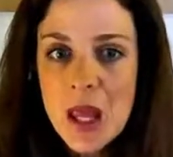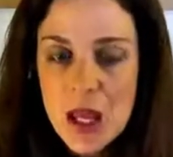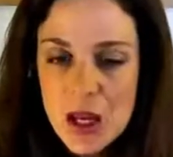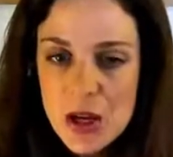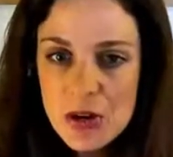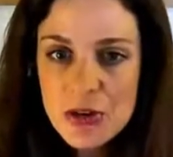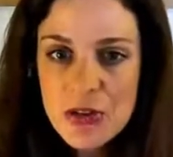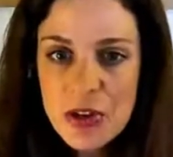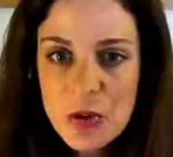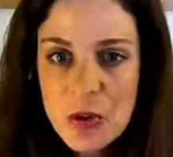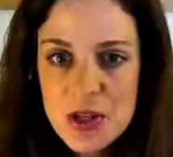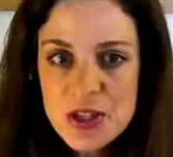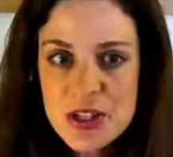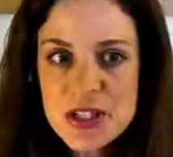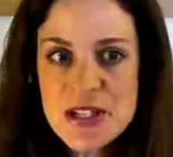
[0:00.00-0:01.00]
Here's the
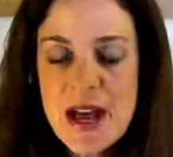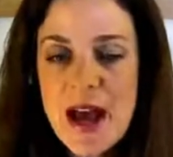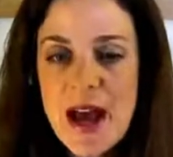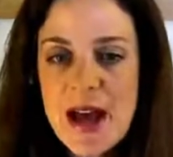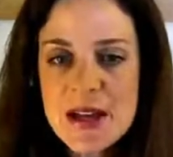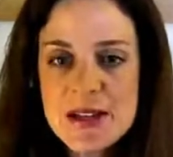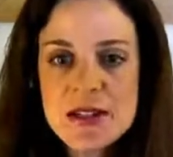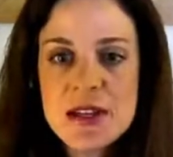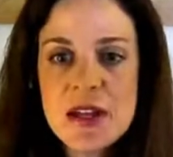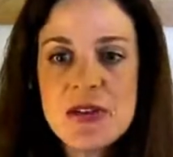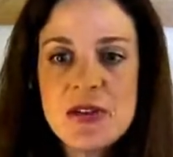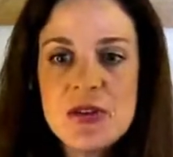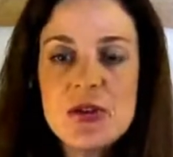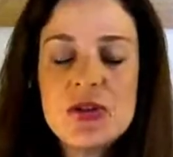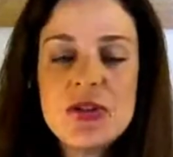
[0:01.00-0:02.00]
question to ask
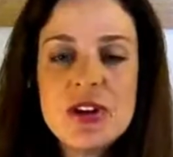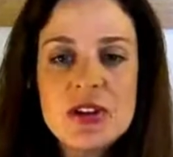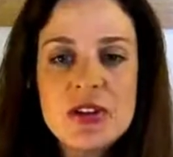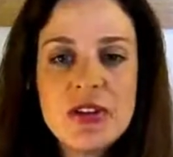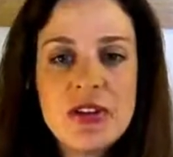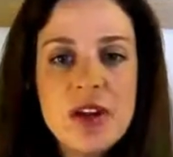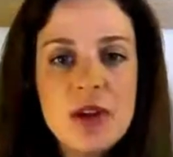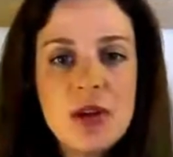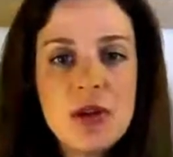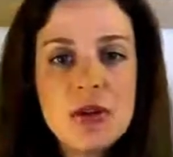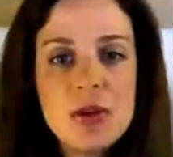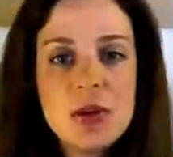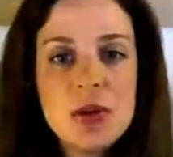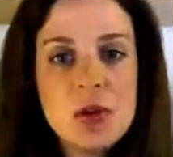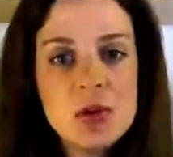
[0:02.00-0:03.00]
as you start to cycle
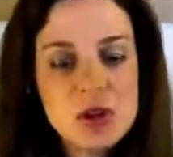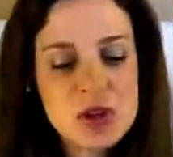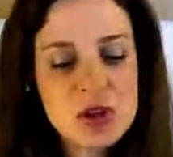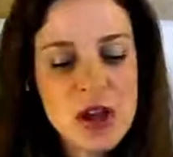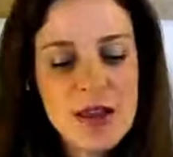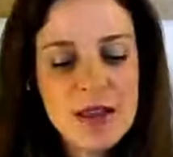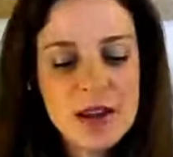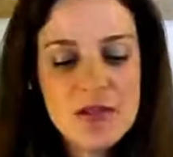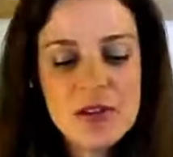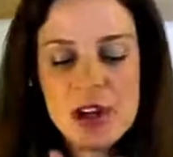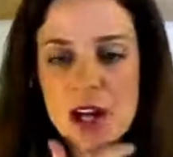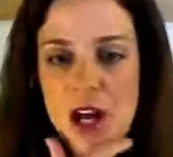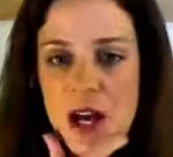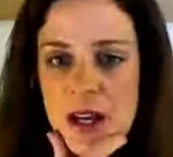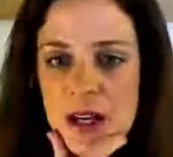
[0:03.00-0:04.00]
through, should I leave or
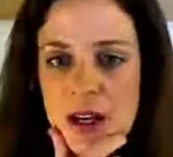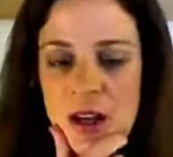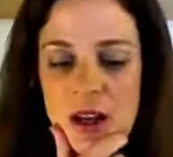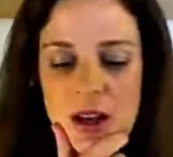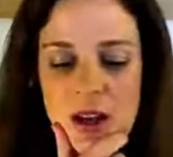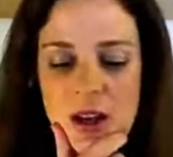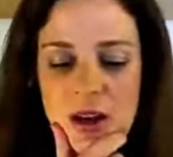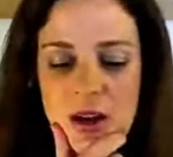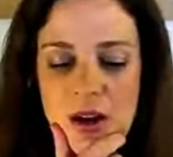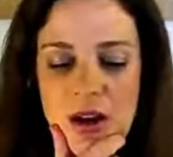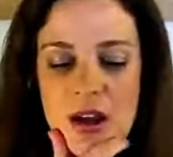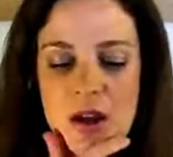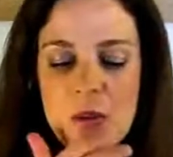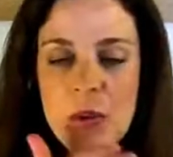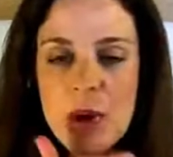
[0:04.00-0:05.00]
not?
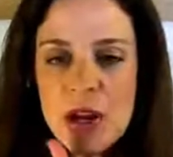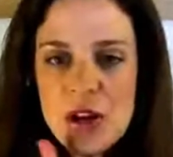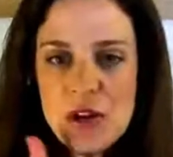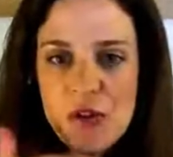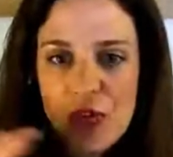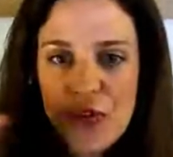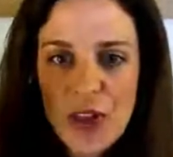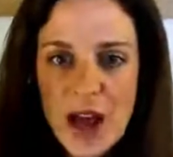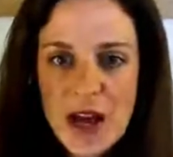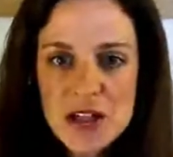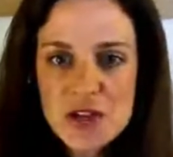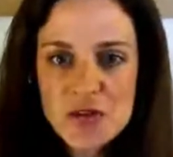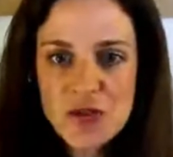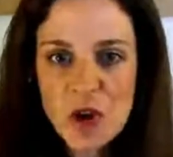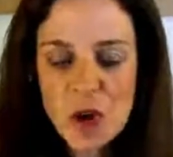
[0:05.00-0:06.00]
When you
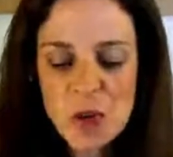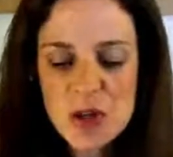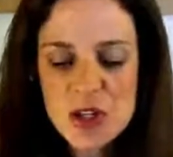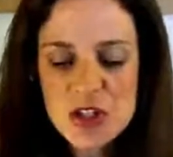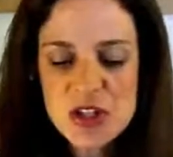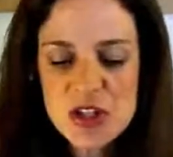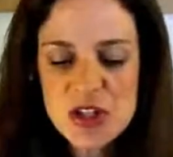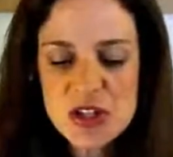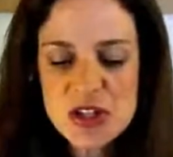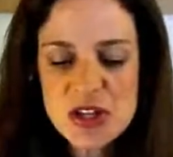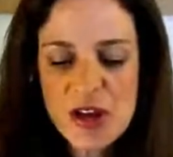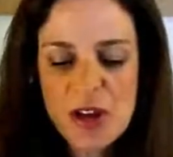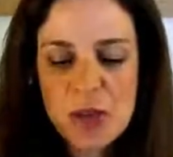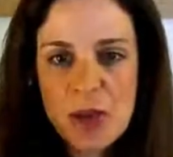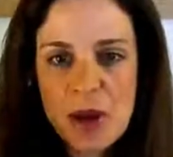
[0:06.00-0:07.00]
flash forward to your
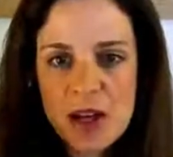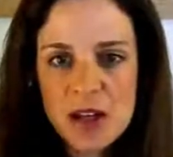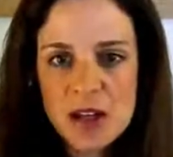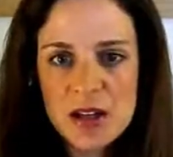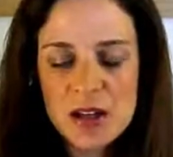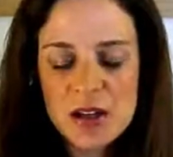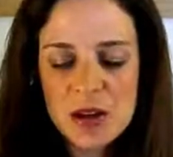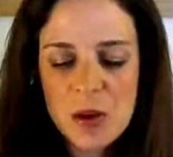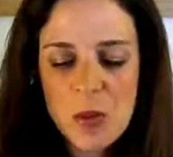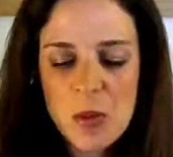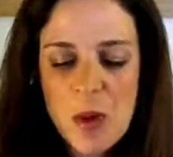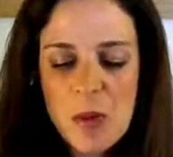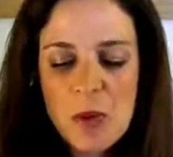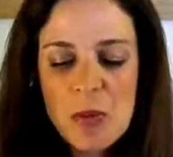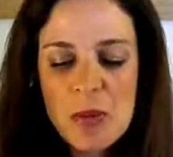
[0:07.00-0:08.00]
deathbed,
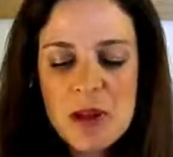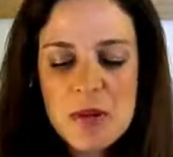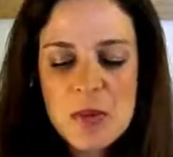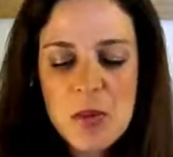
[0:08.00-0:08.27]
what will be